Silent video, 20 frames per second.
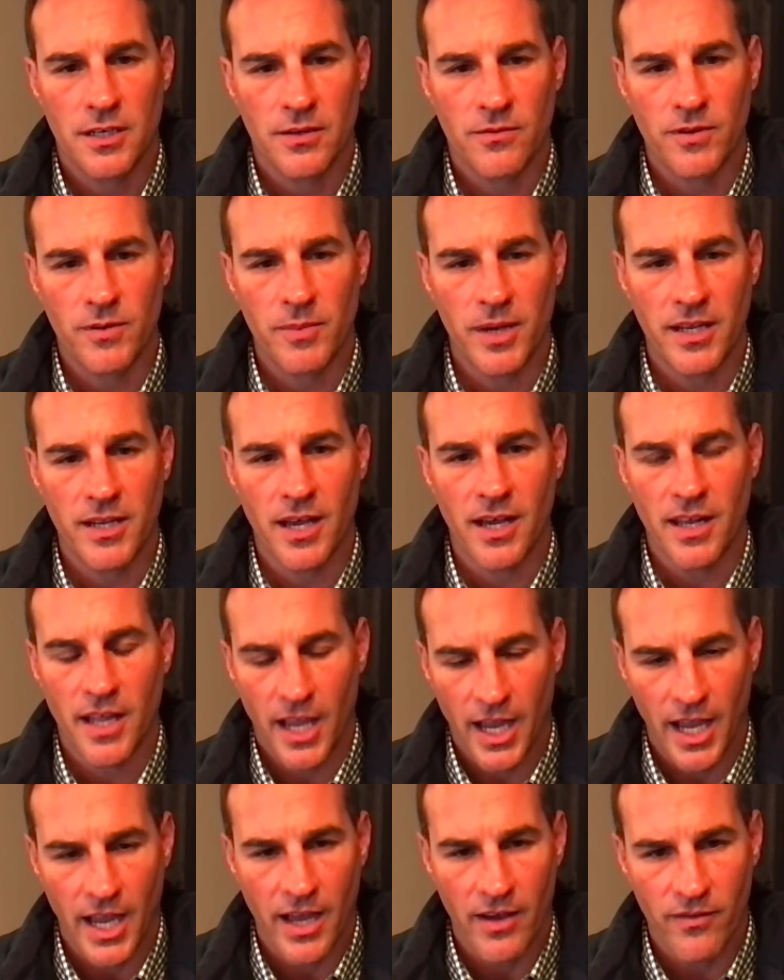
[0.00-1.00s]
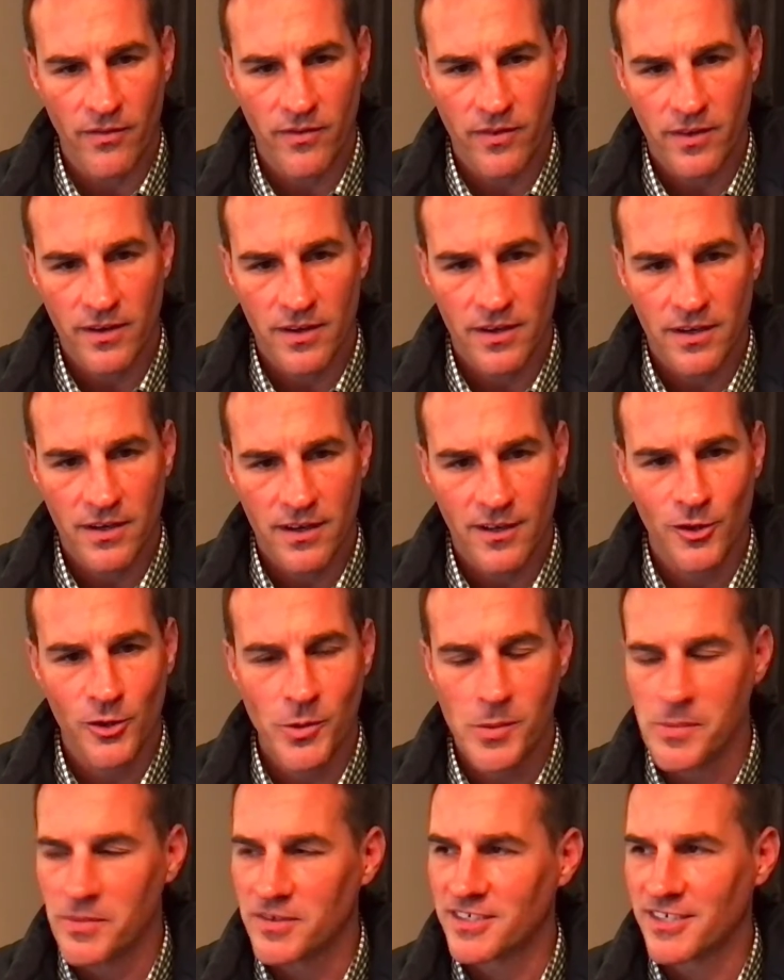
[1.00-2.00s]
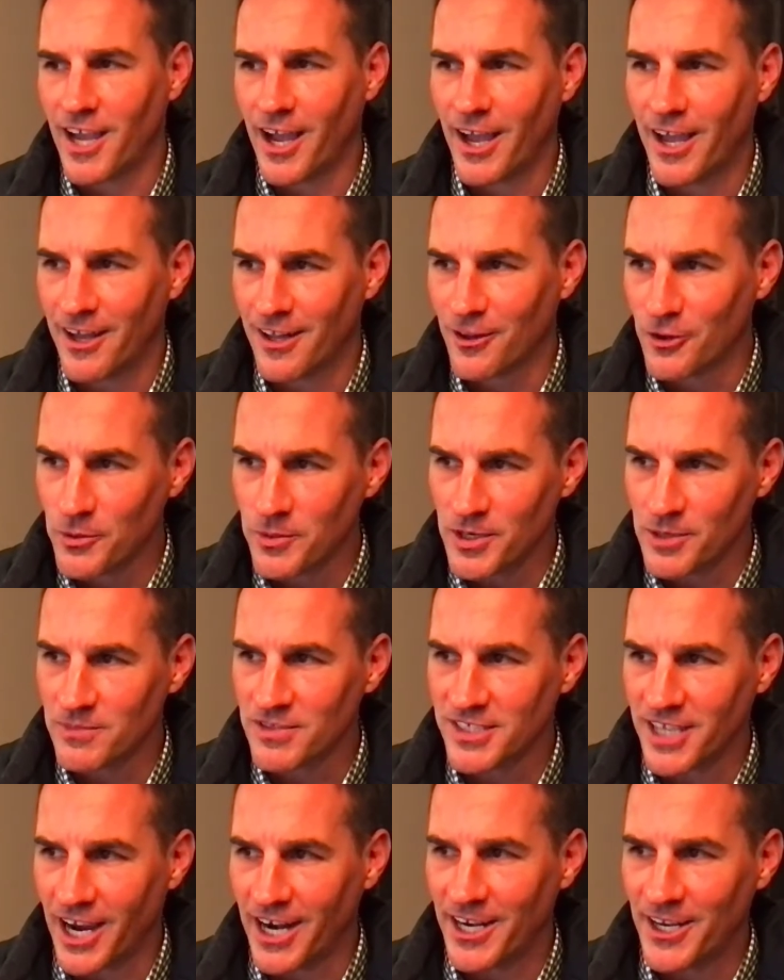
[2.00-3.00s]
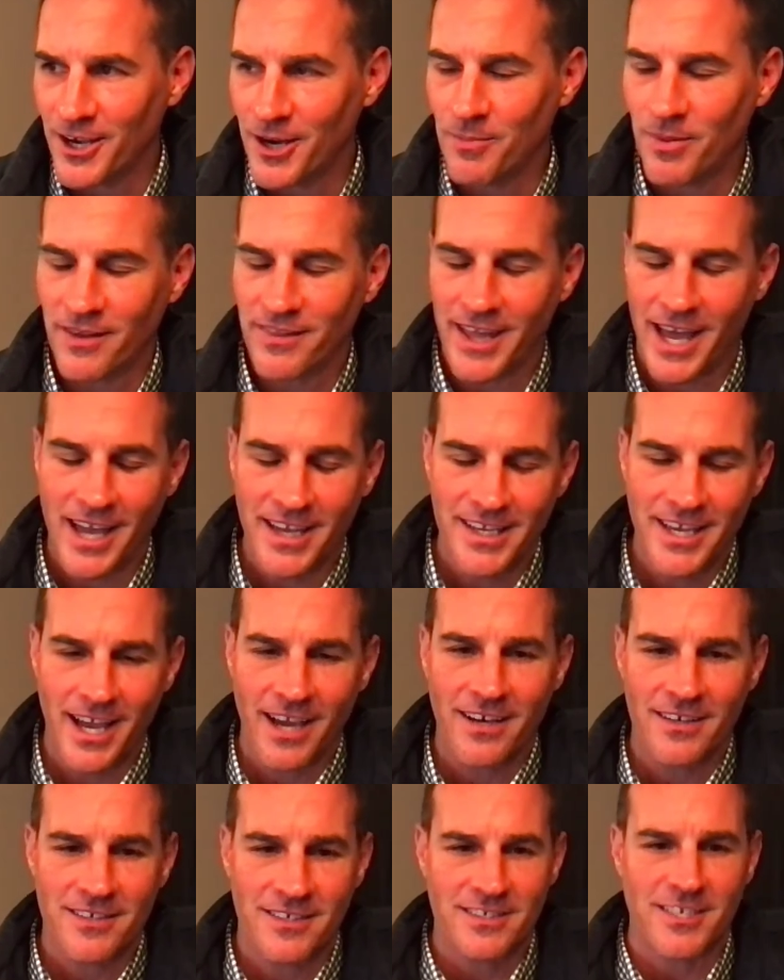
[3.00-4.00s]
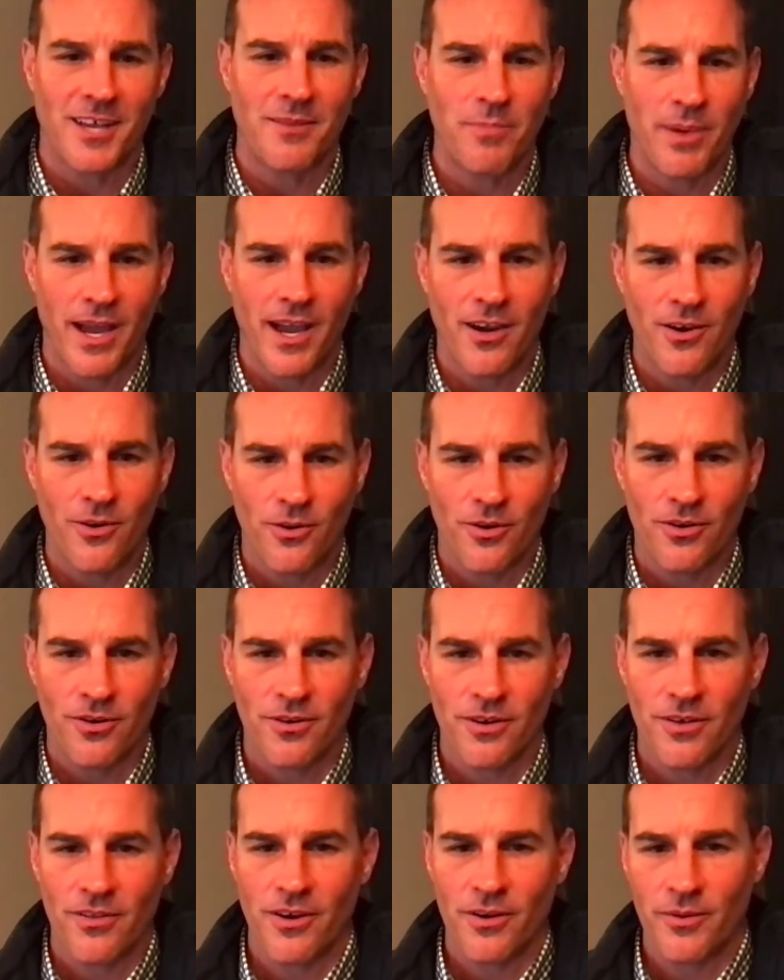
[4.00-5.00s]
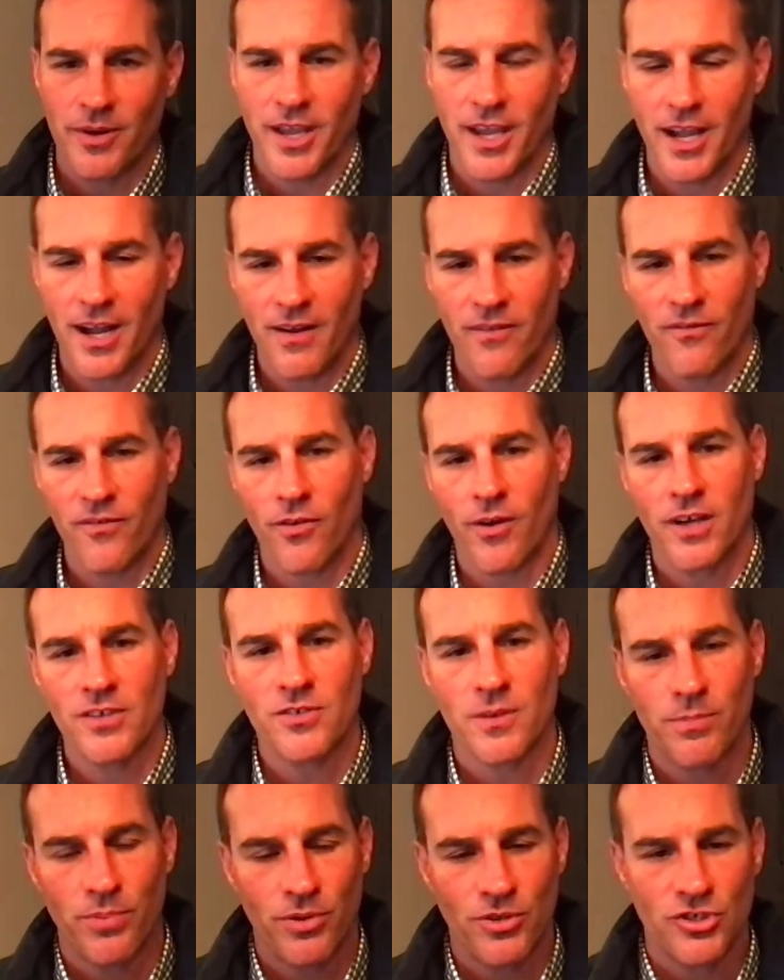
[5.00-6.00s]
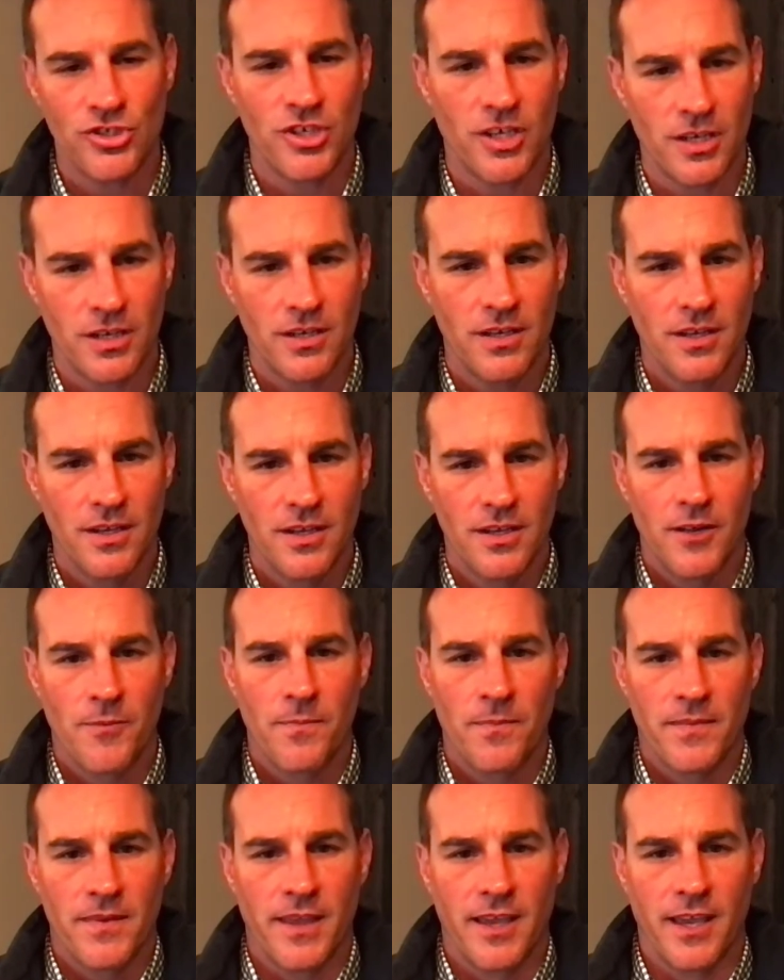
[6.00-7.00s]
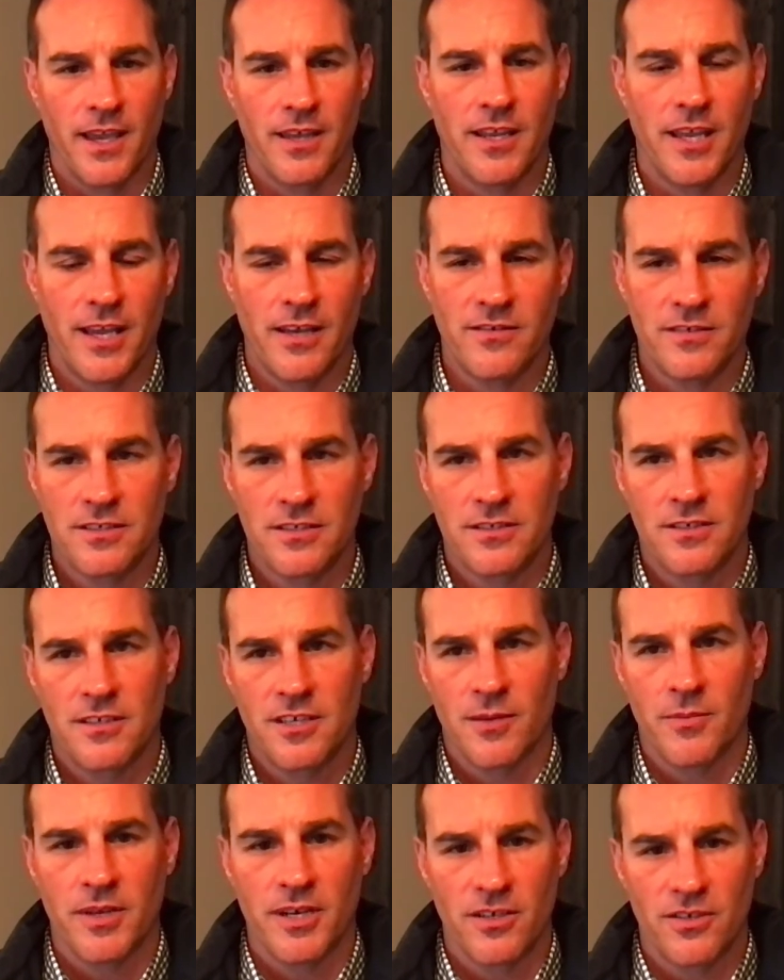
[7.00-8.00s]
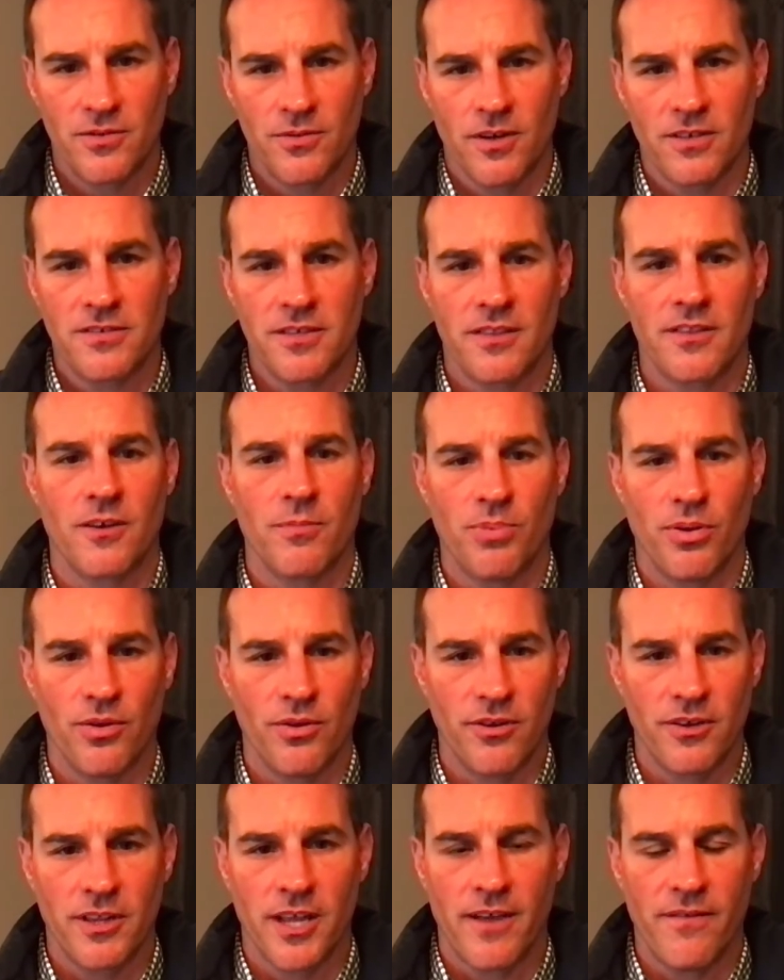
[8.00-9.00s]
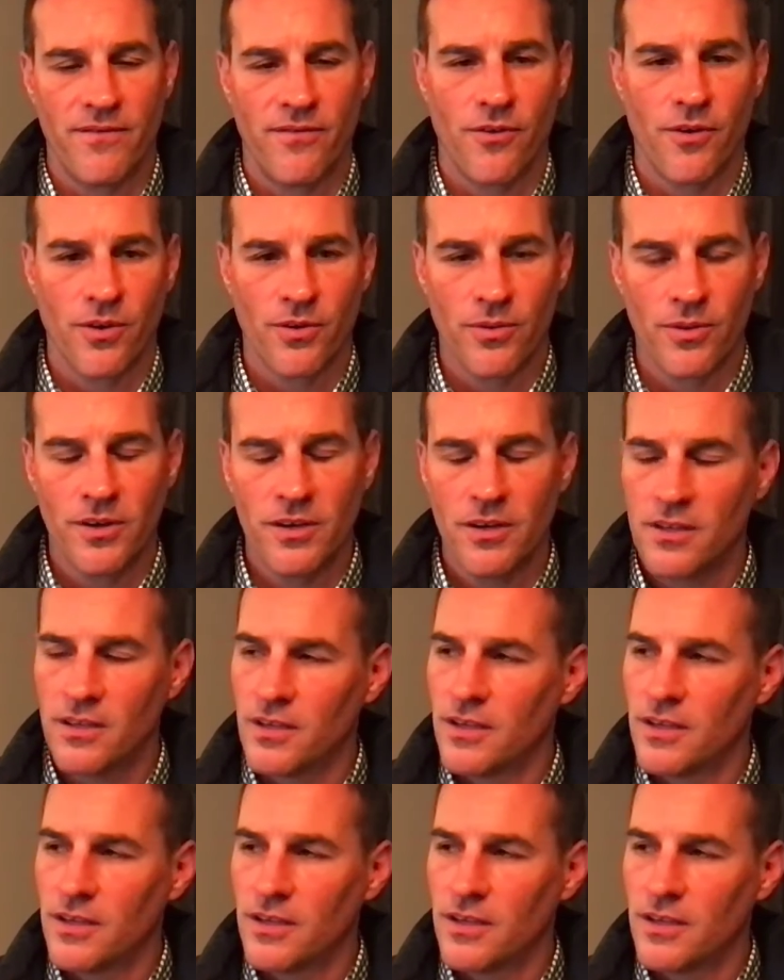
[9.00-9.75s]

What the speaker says: We may not have aluminum signing up on that yet because it's on back order, although we have Chrysler pushing and has committed to us that they're pulling that forward.